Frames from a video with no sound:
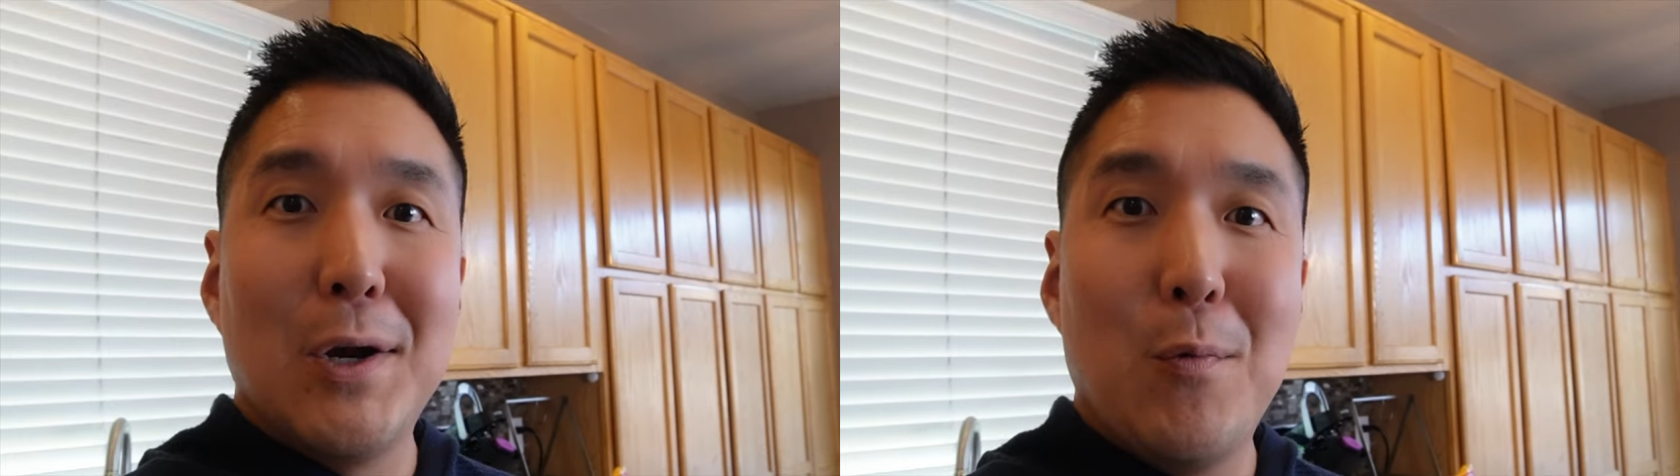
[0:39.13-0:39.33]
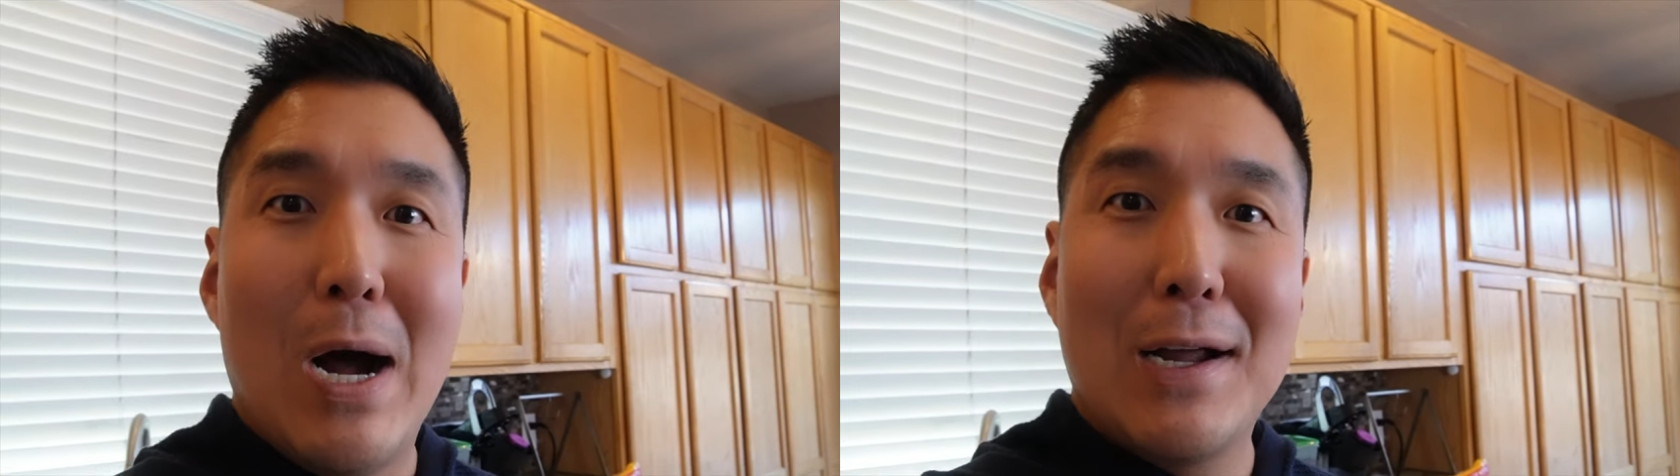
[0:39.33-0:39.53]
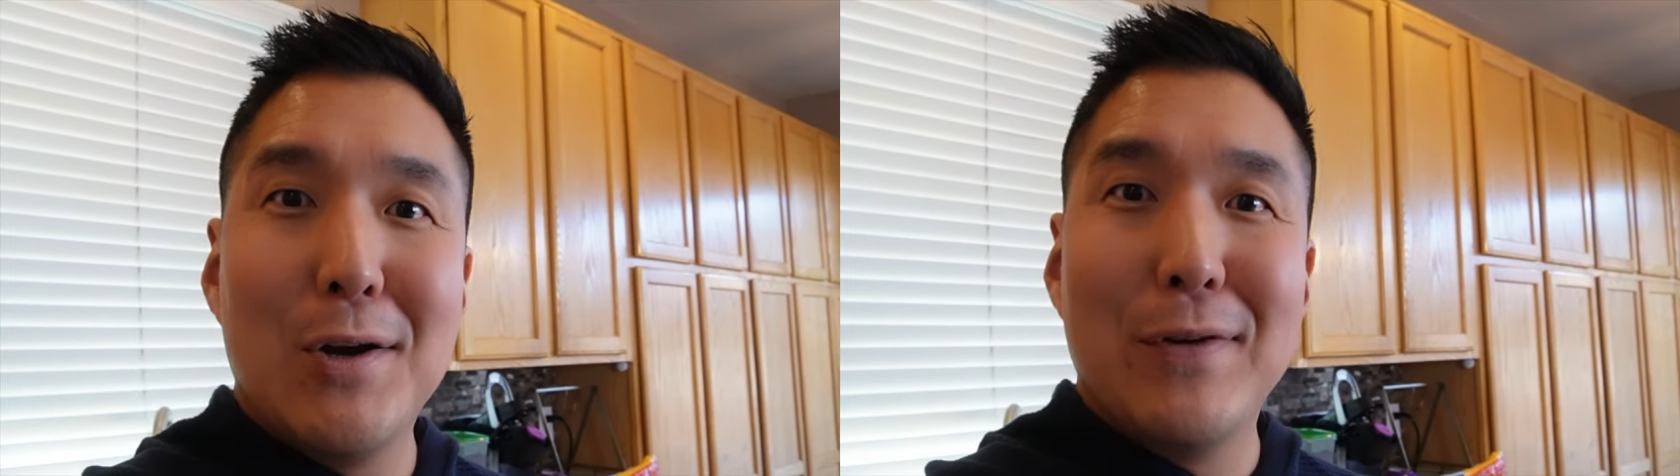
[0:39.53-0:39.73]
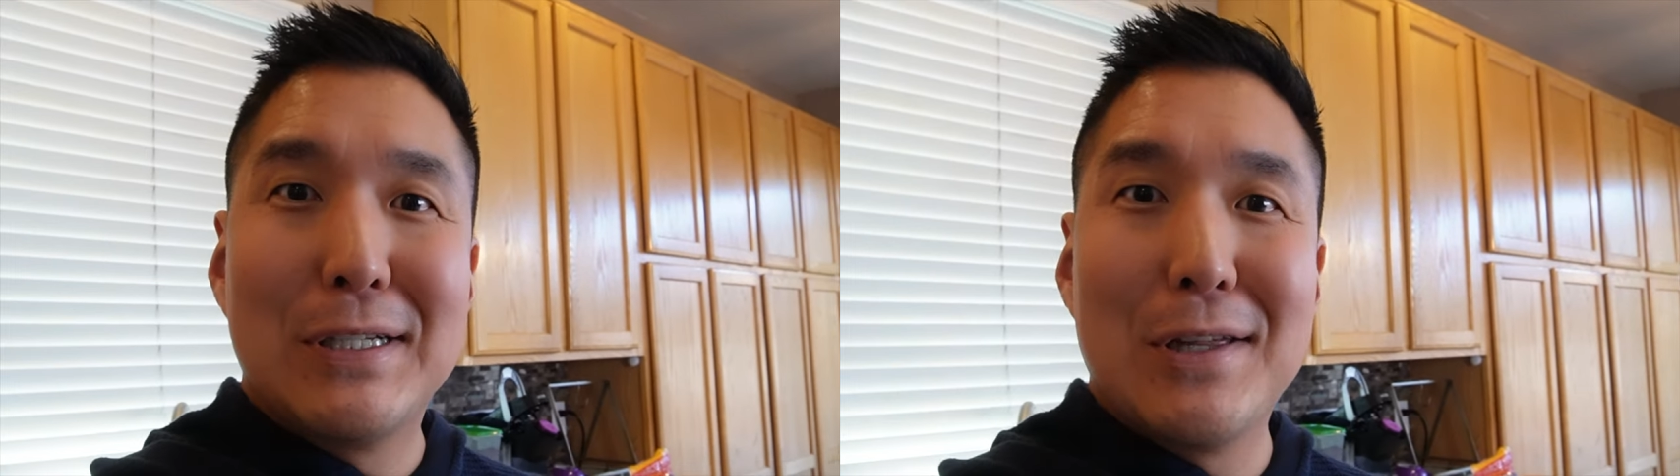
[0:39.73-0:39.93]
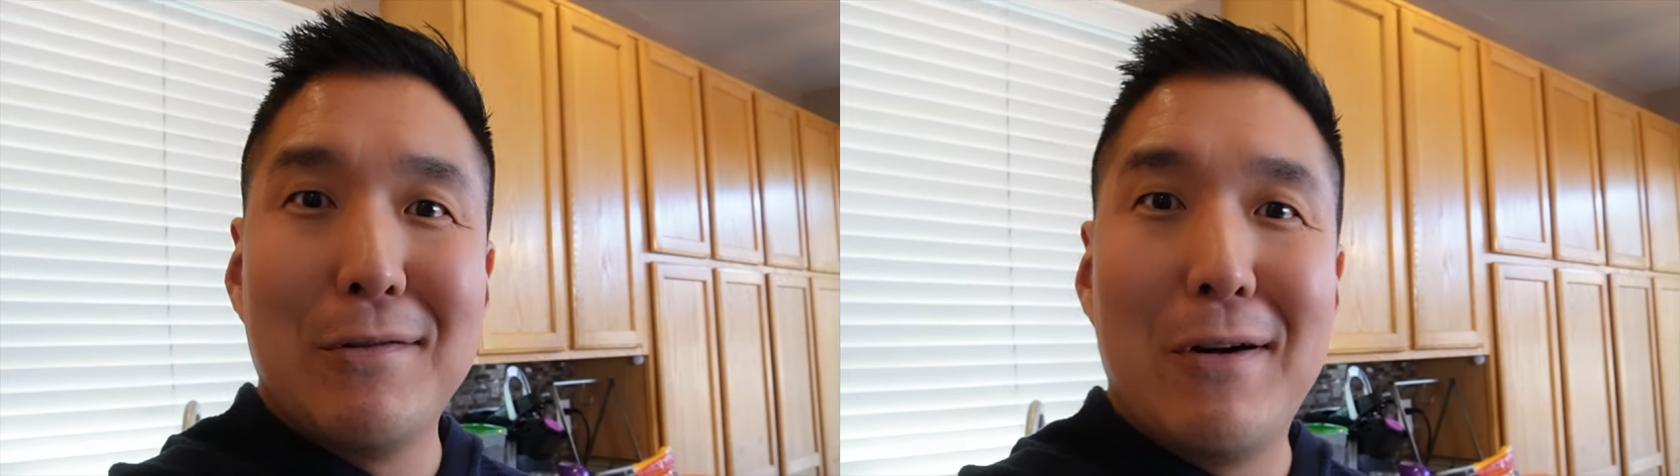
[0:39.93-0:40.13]
Gonna walk over
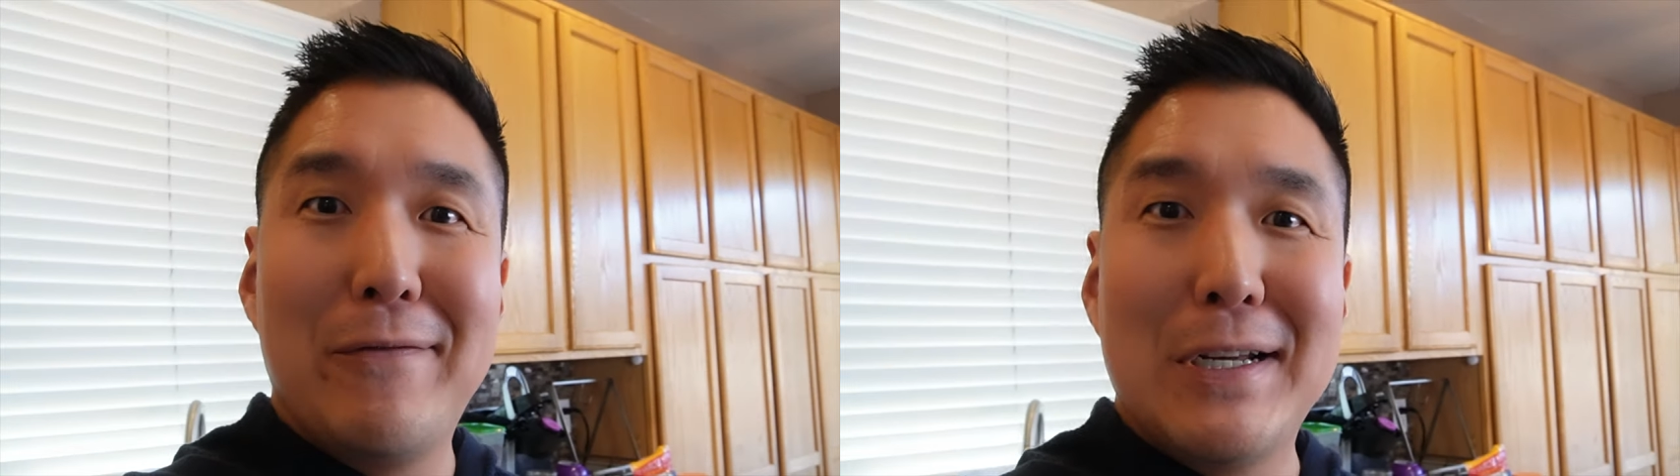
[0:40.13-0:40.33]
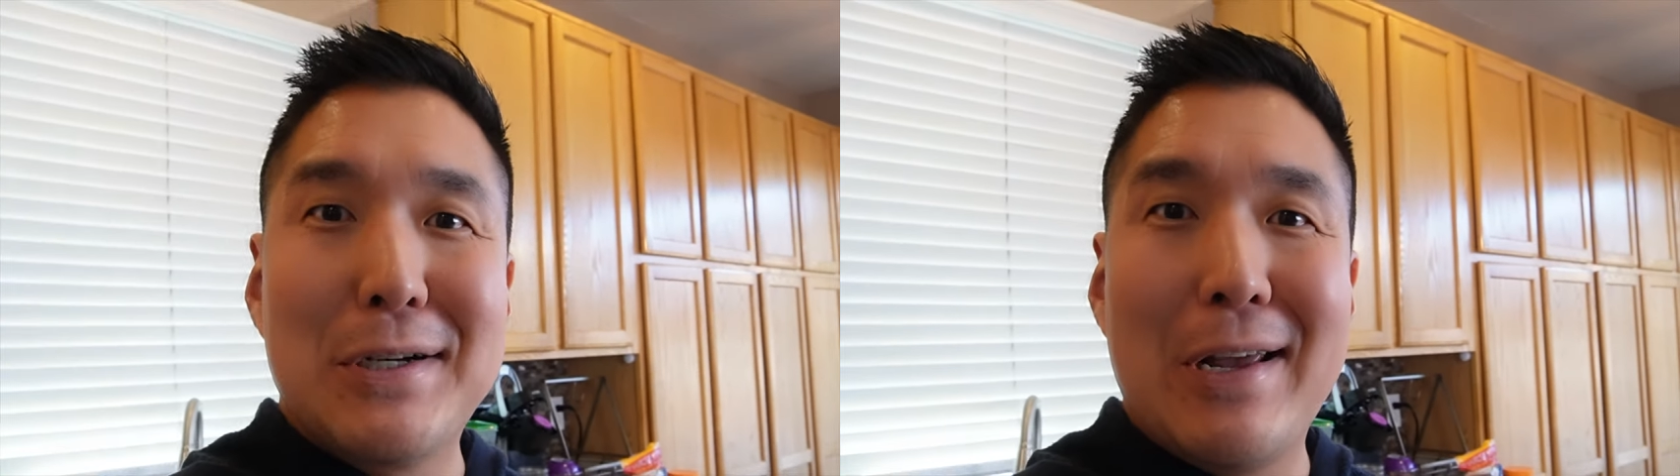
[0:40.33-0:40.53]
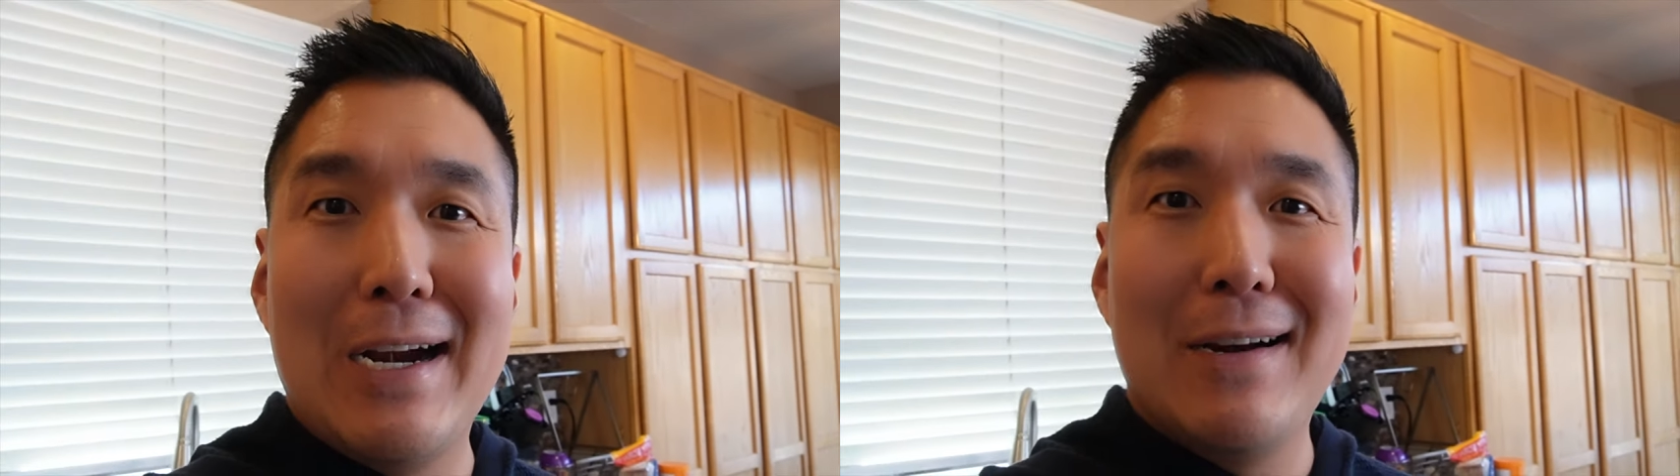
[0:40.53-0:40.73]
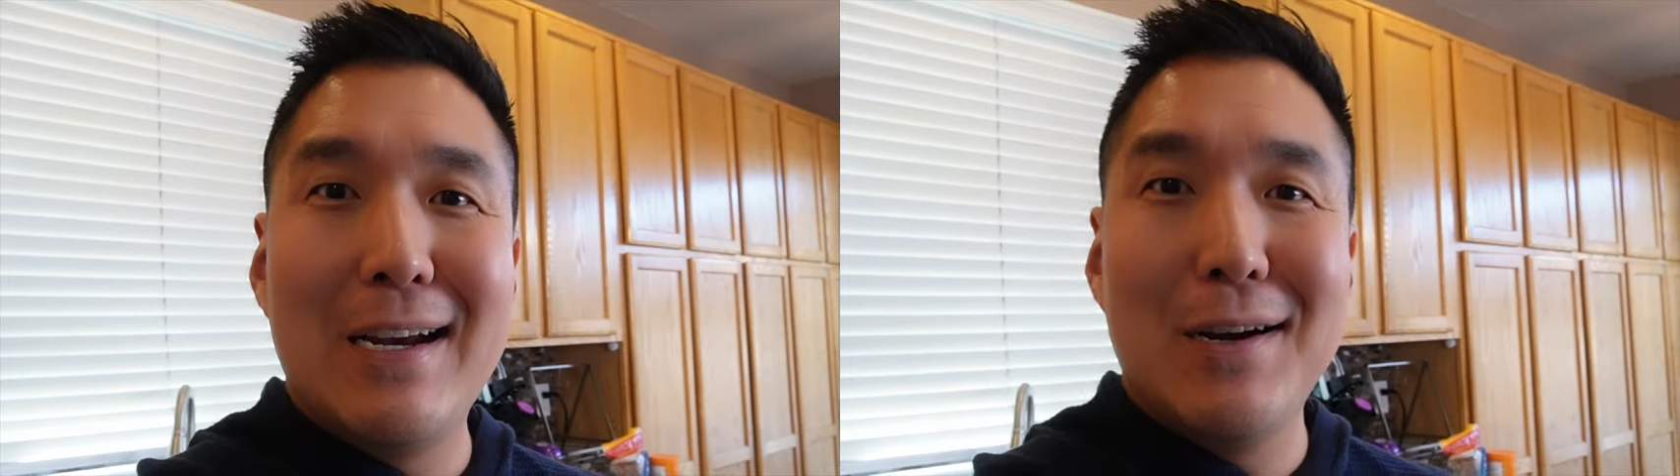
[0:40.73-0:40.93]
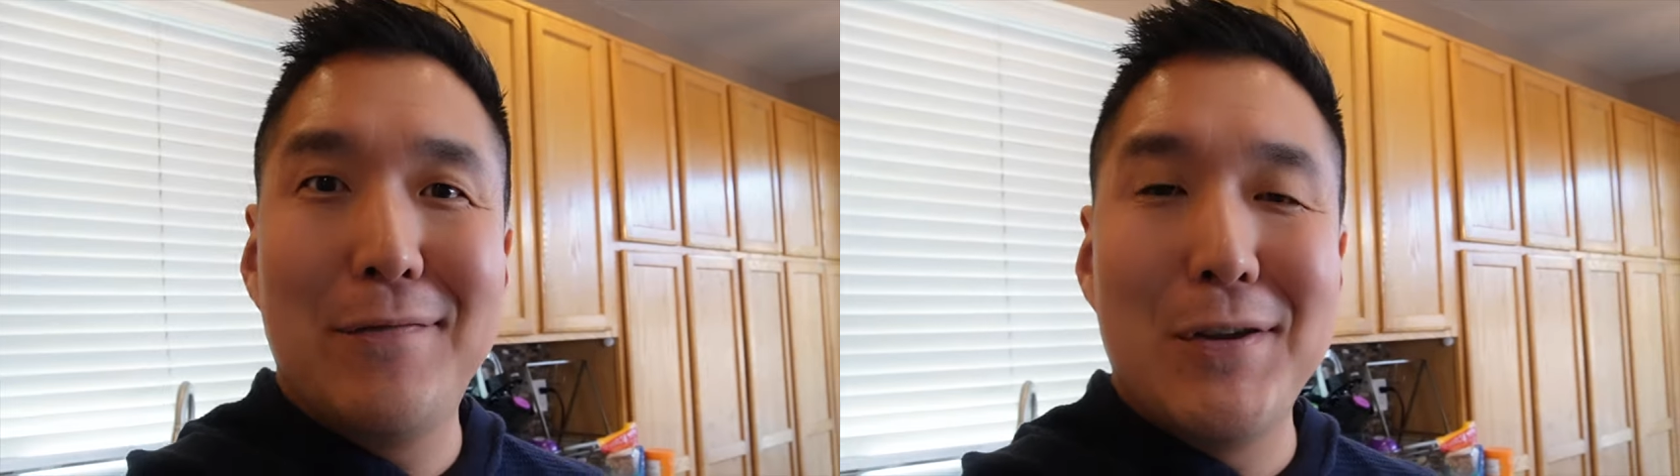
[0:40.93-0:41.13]
to the refrigerator here.